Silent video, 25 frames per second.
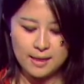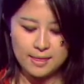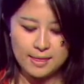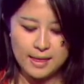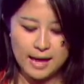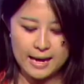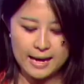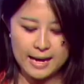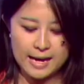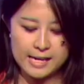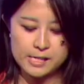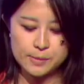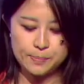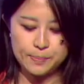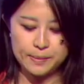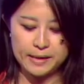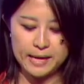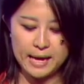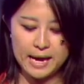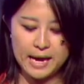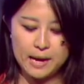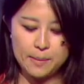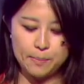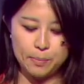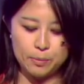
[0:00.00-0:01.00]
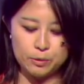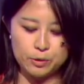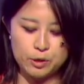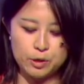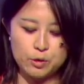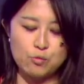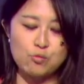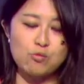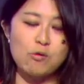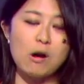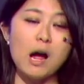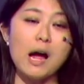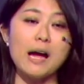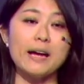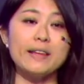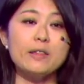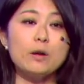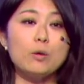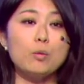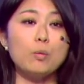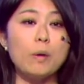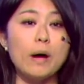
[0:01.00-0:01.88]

that has been able to ride the